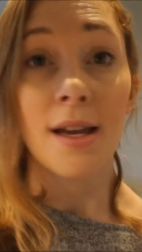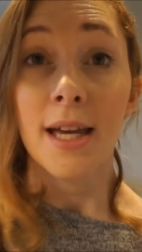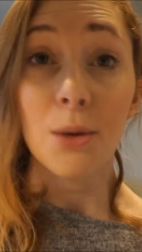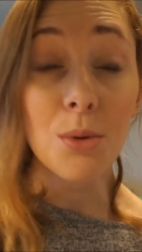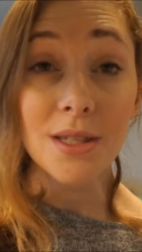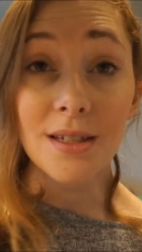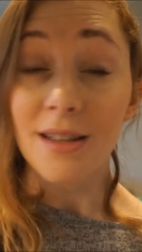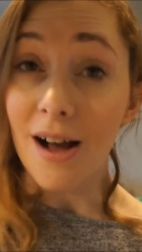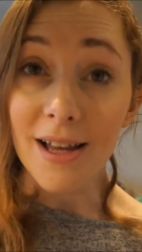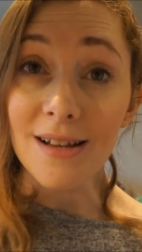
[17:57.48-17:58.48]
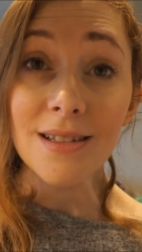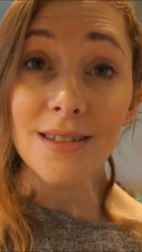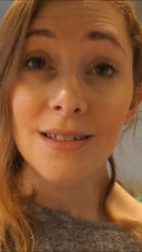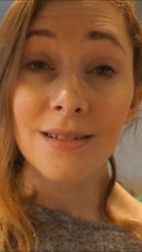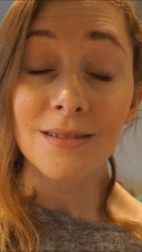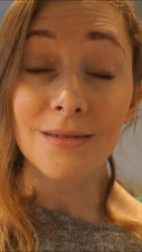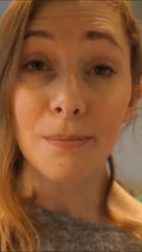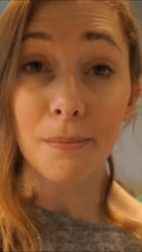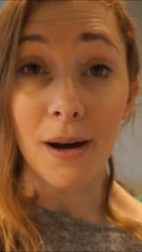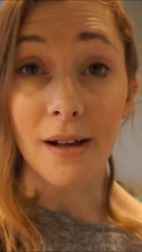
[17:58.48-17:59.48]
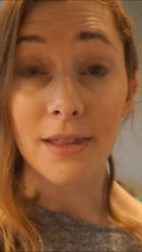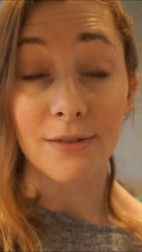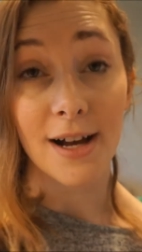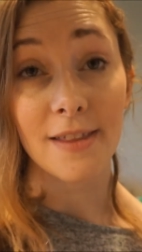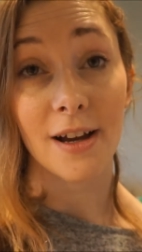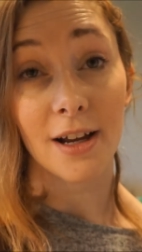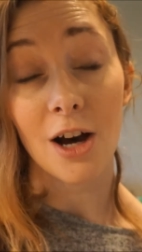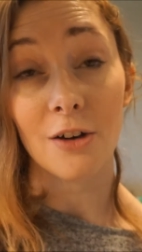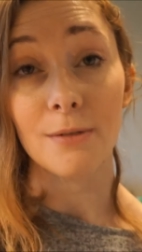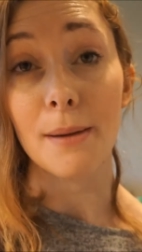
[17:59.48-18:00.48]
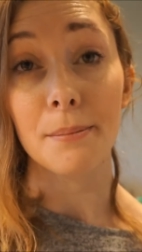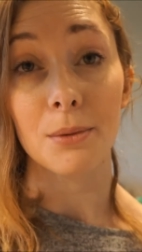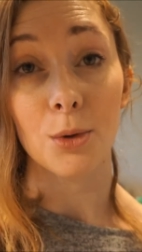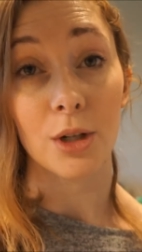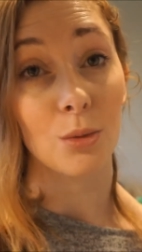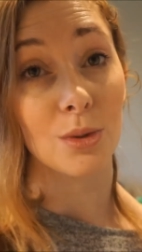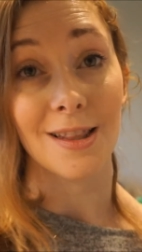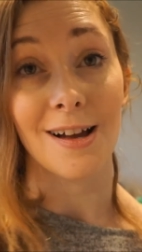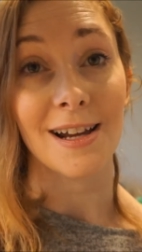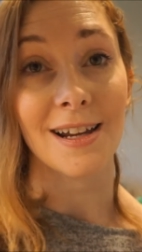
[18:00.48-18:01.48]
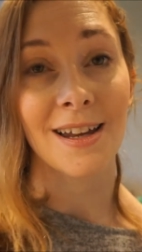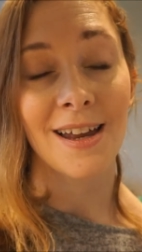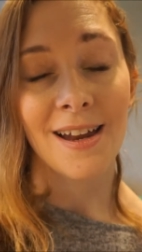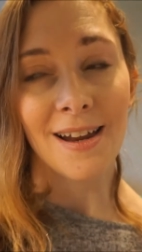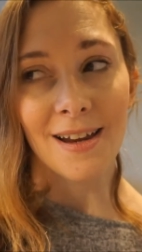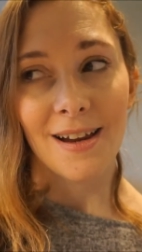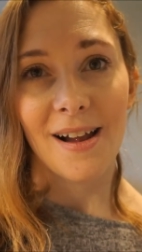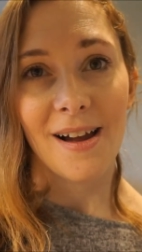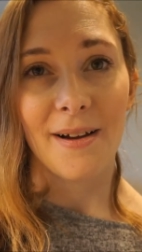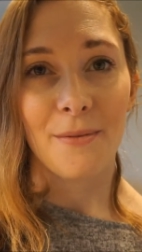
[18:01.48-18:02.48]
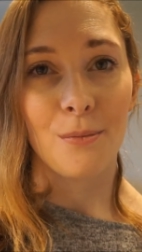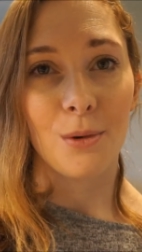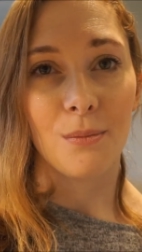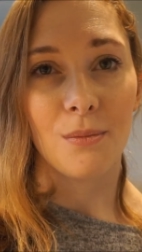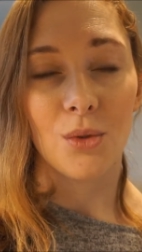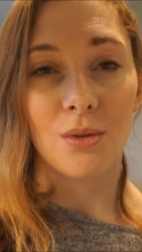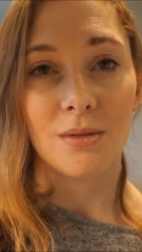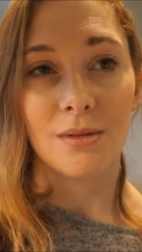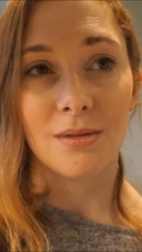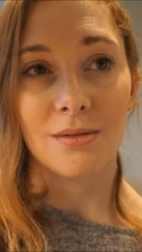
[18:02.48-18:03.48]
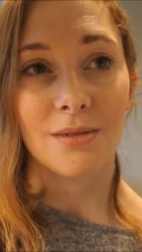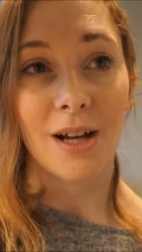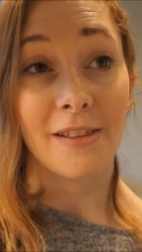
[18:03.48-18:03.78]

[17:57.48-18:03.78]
It wasn't nice, but the fact that I can't remember what it was like, I